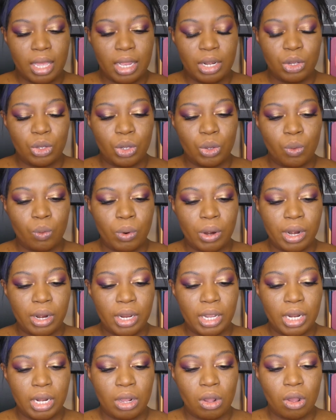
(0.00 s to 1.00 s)
And you can wear
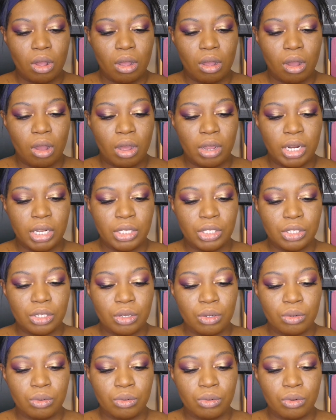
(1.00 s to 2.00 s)
it on its
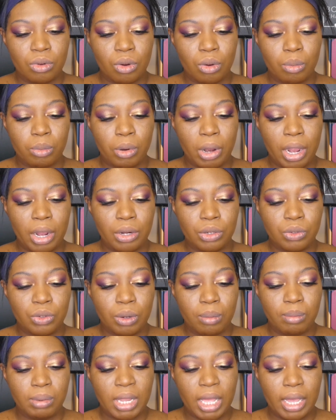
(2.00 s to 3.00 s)
own or prior to
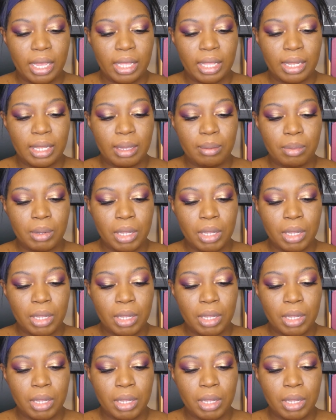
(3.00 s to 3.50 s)
applying lip